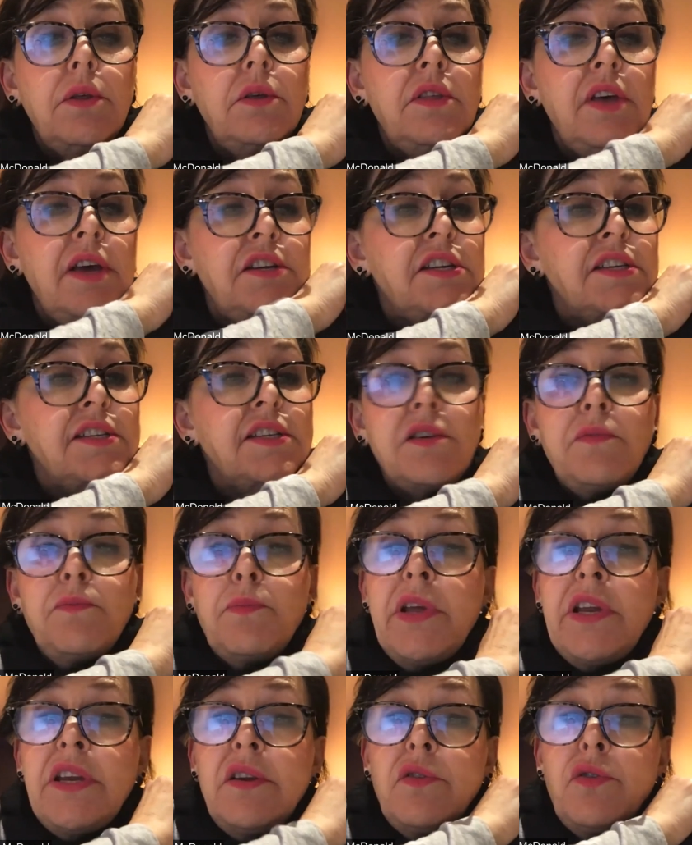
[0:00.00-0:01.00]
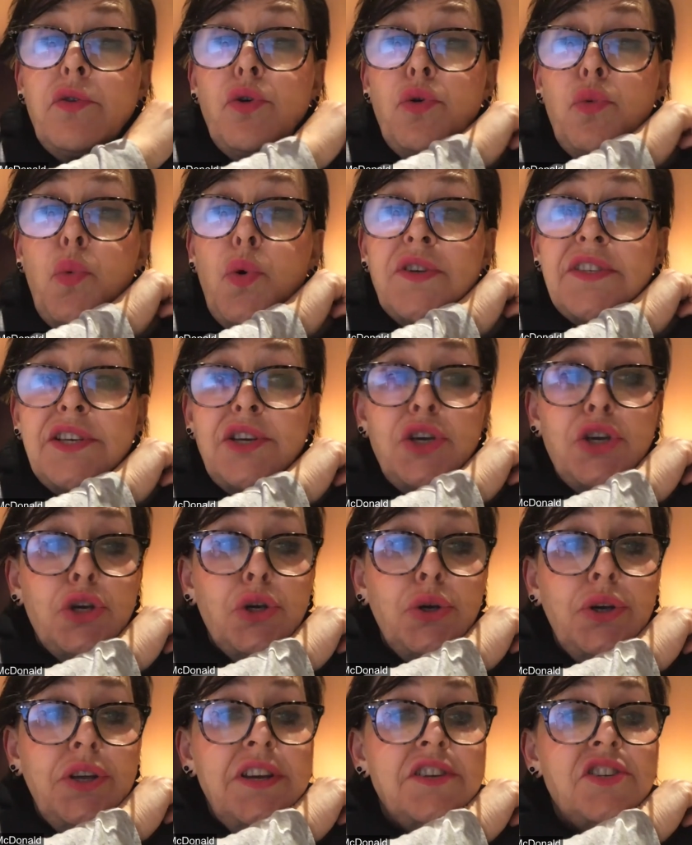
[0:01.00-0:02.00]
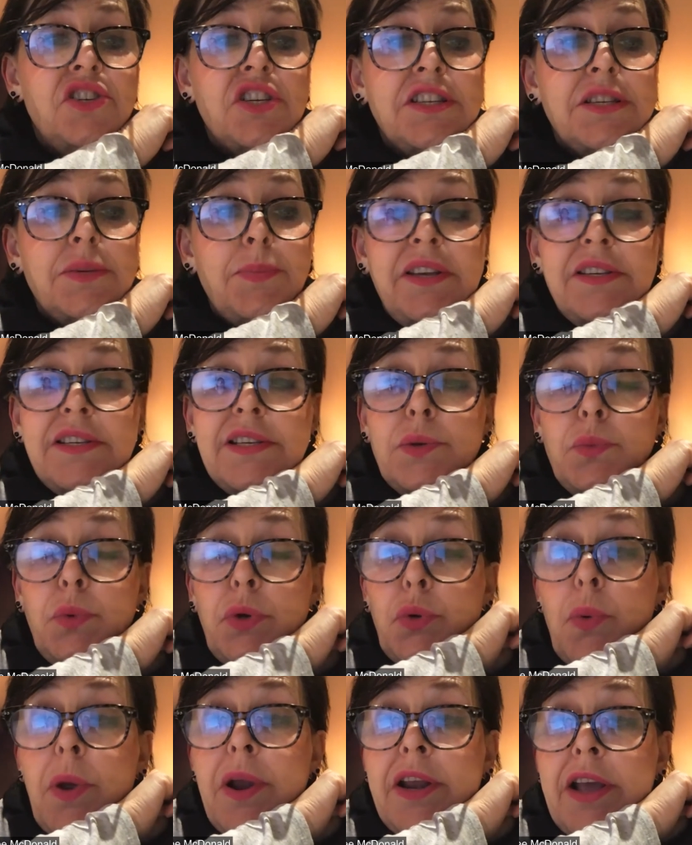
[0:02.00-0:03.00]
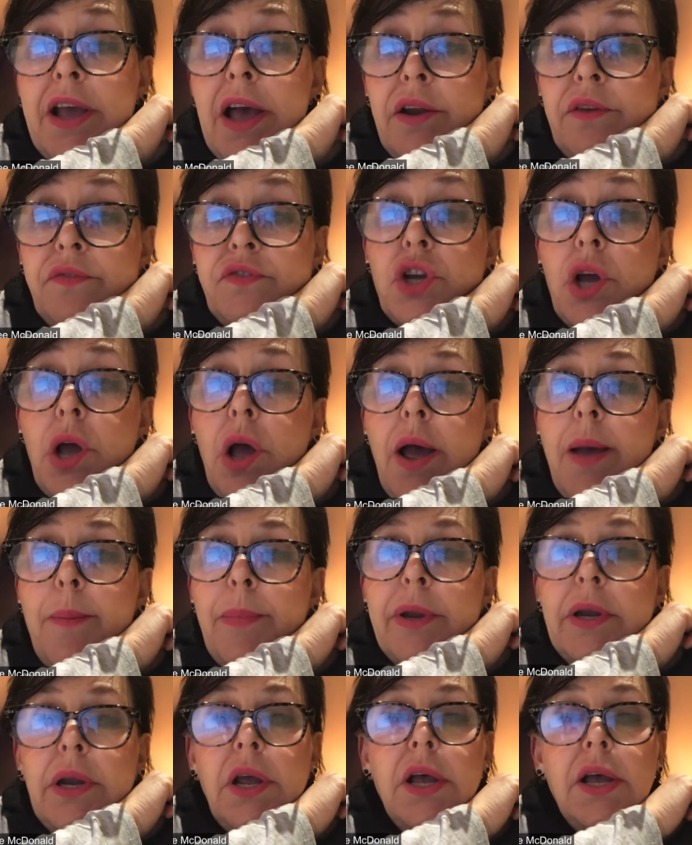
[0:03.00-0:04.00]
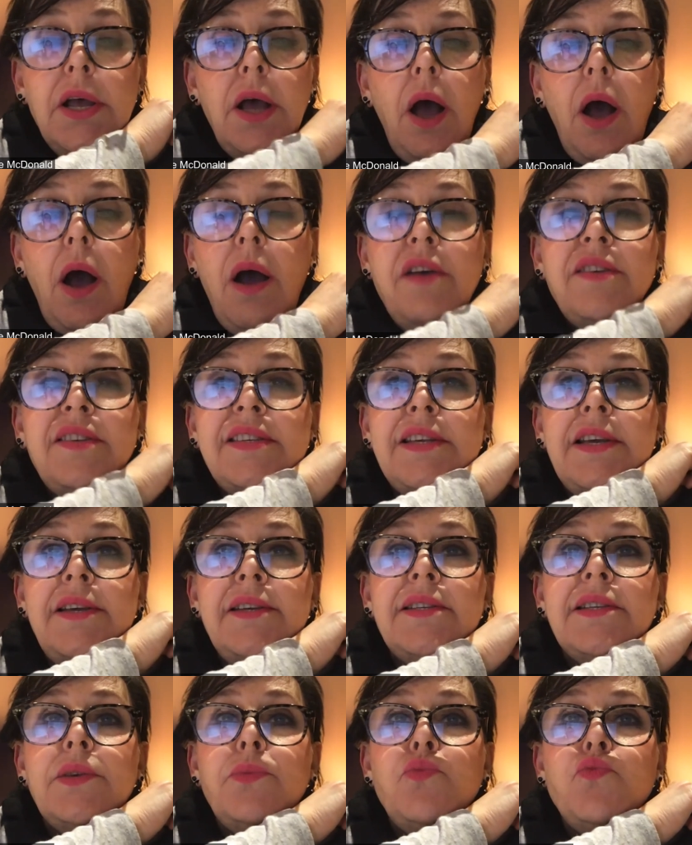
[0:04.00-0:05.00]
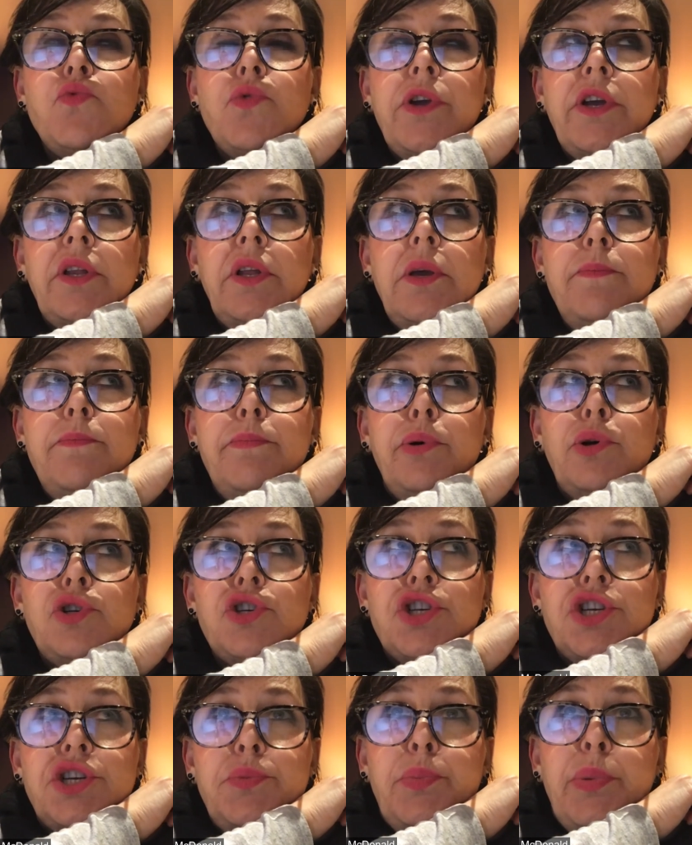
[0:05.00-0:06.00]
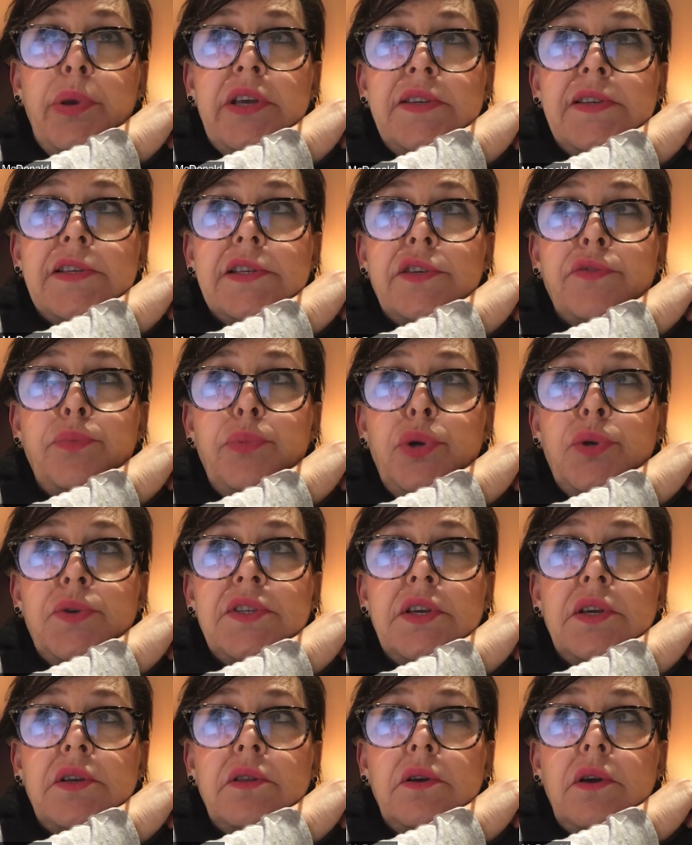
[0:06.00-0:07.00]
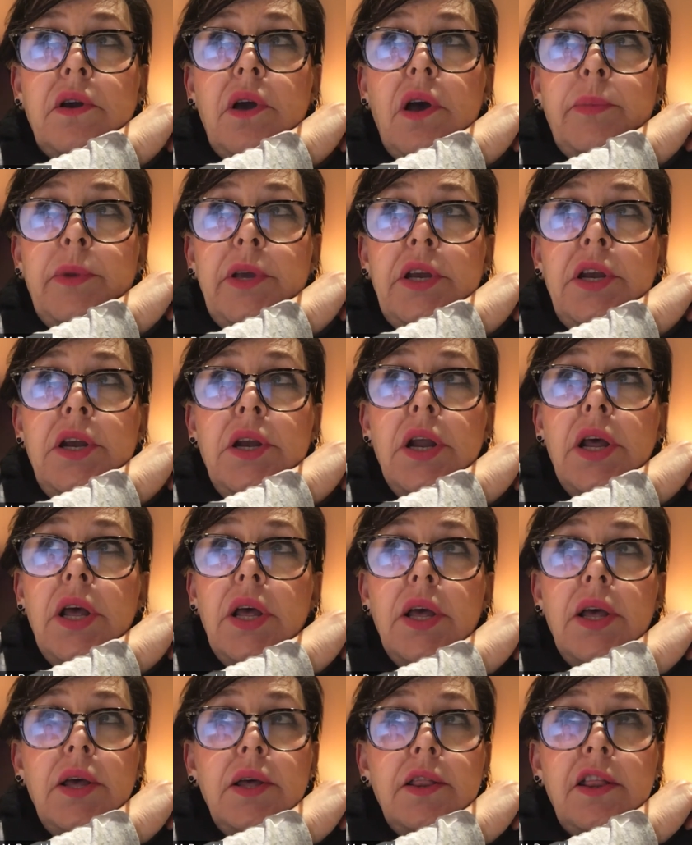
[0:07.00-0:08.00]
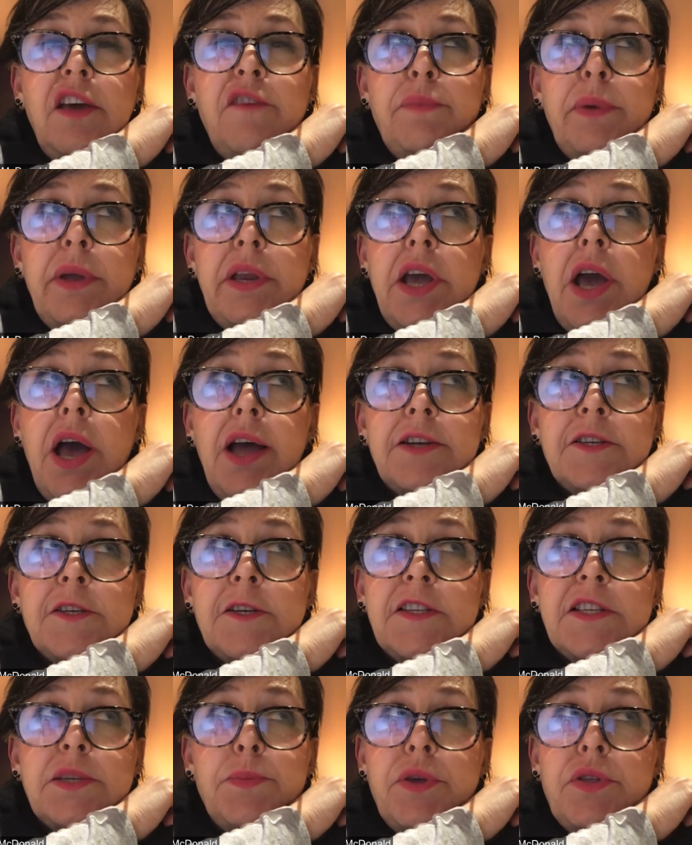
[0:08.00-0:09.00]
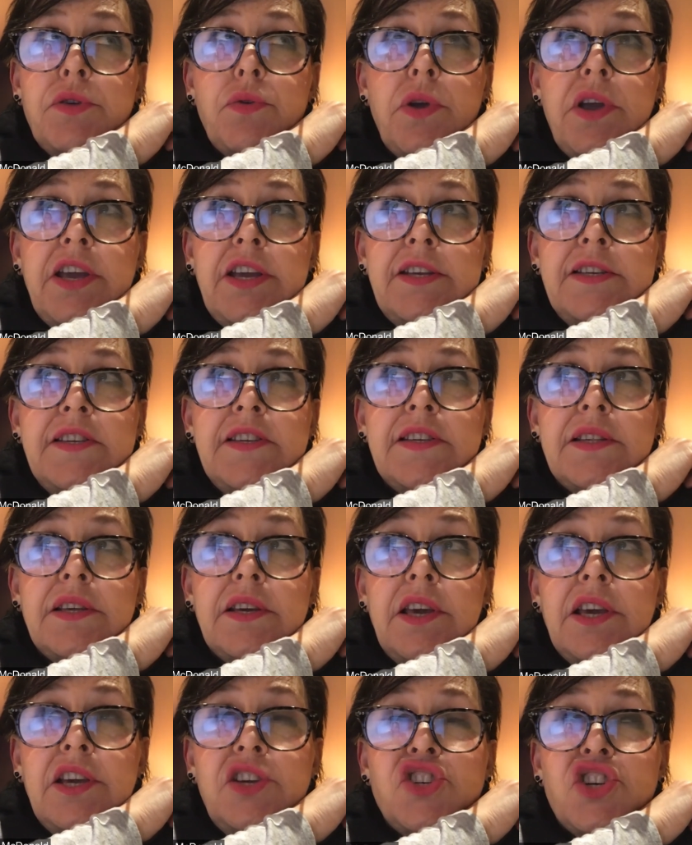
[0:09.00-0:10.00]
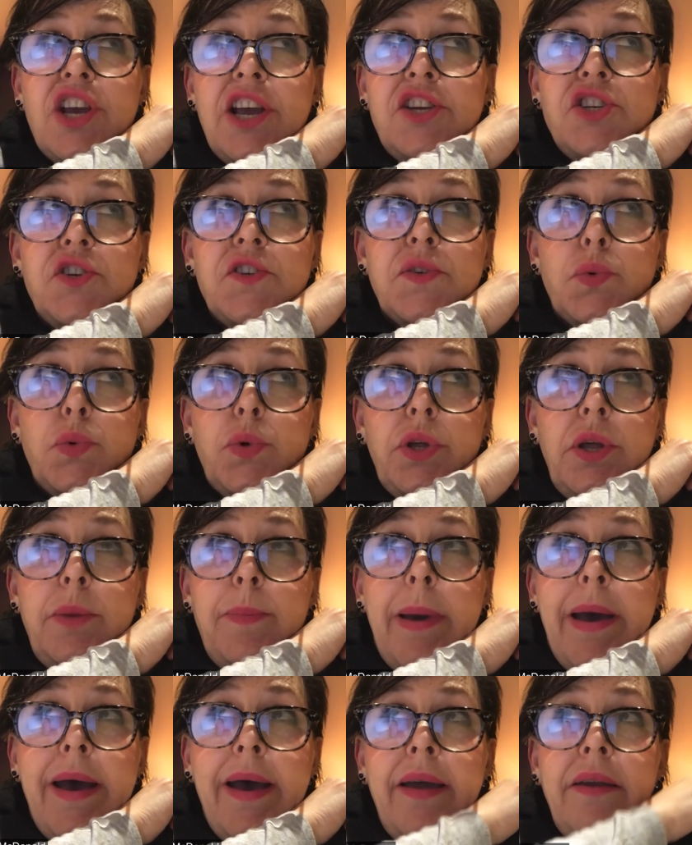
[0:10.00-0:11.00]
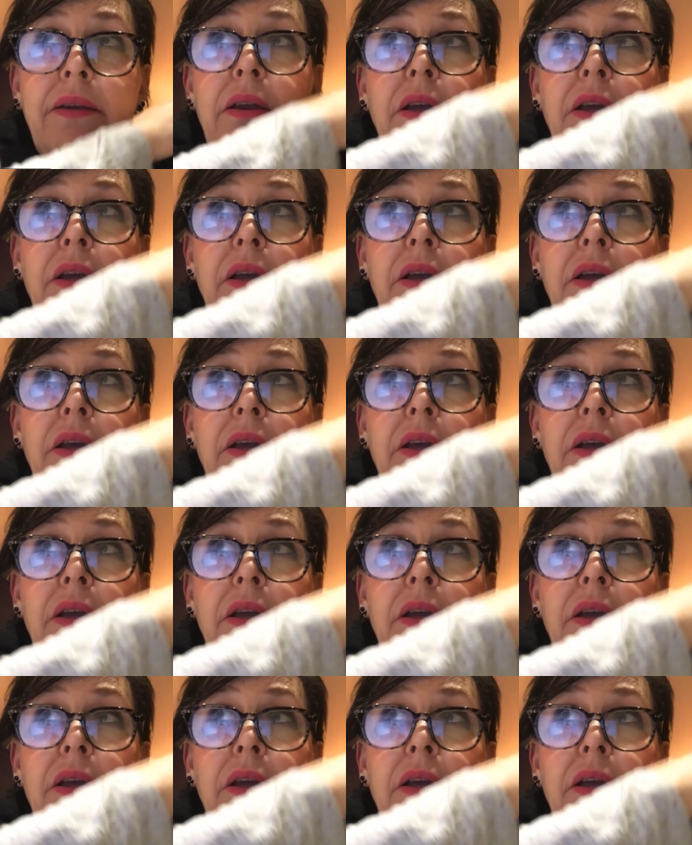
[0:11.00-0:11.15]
that doesn't mean that it wasn't good. It just means that we're running out of time. But I see some really butchered pieces of music that come in. They've been cut to smithereens. The key changes are really bad.